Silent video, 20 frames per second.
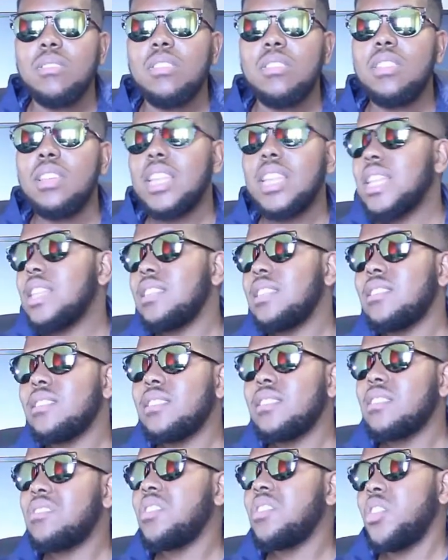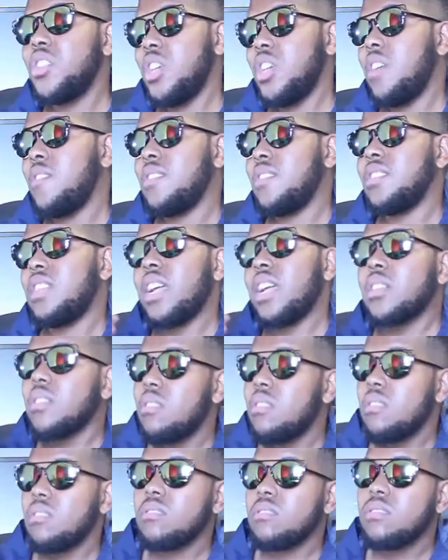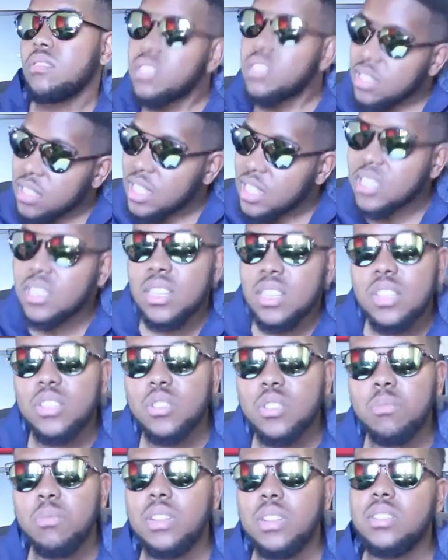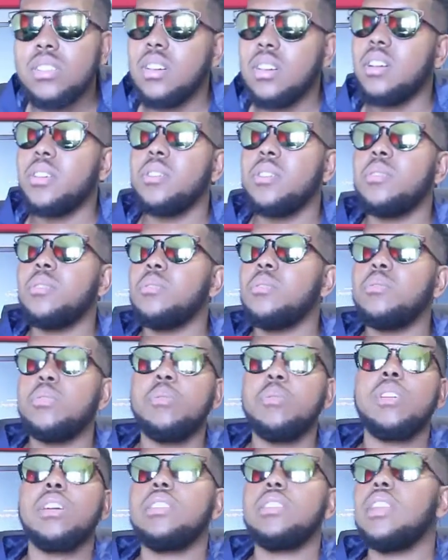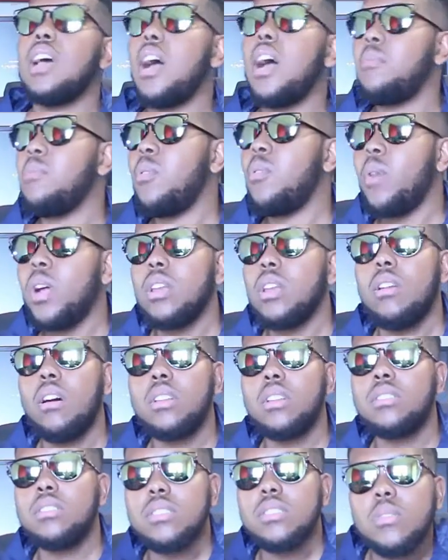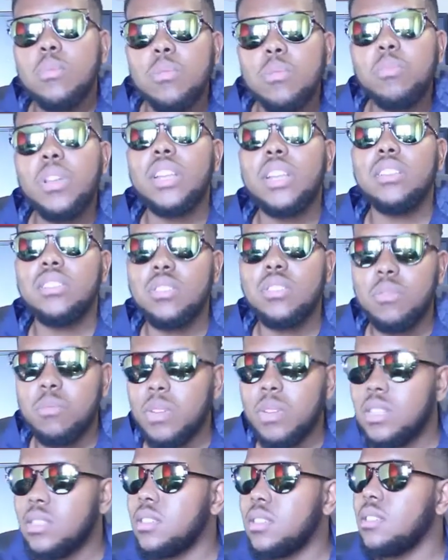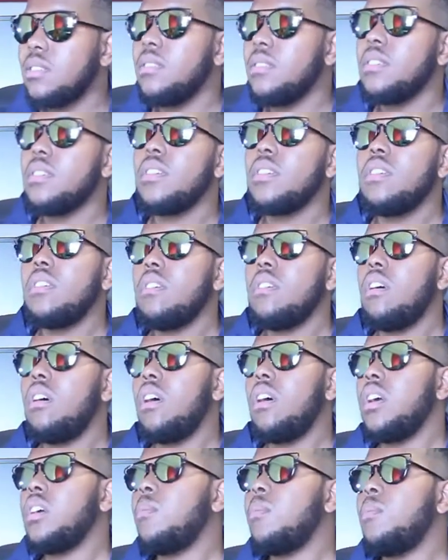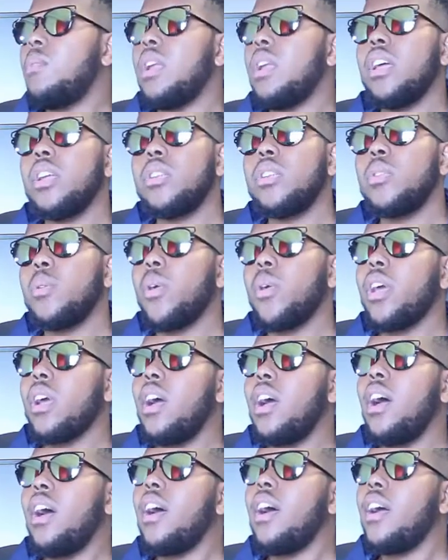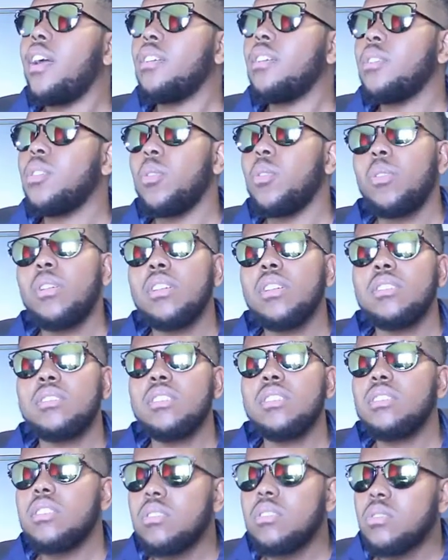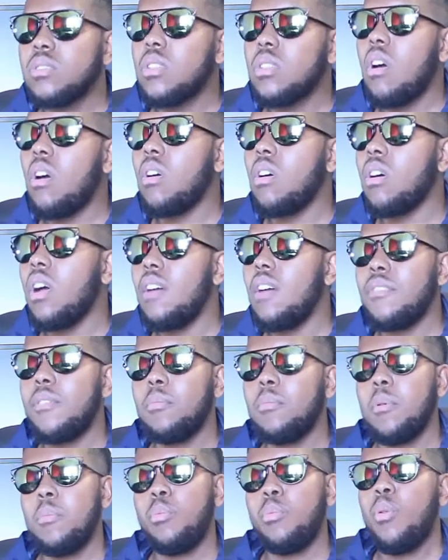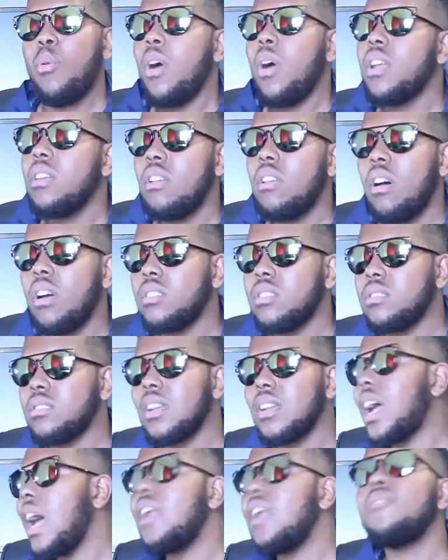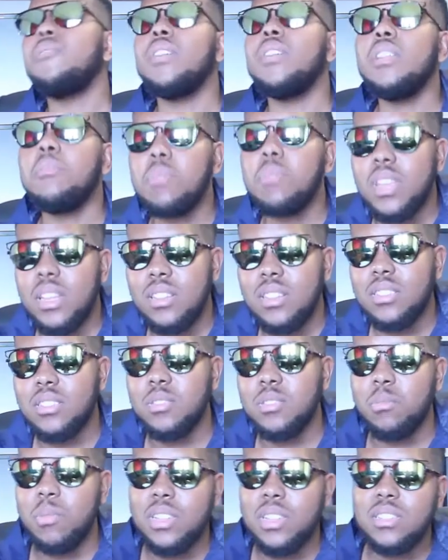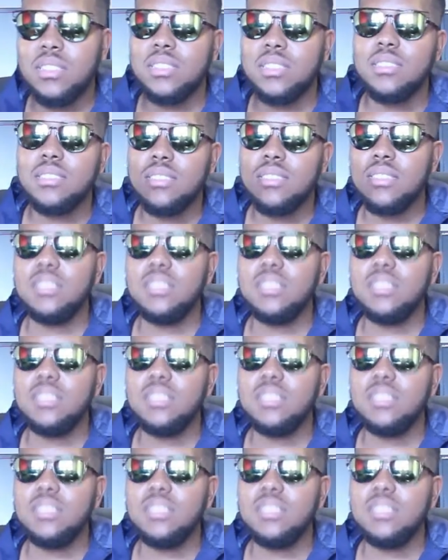There's a certain genre like, no, it's just an instrumental, you know, doing a dub or whatnot. It would be an instrumental. What are you doing? You're doing a certain song, Afropop or whatnot. Can't really be an instrumental.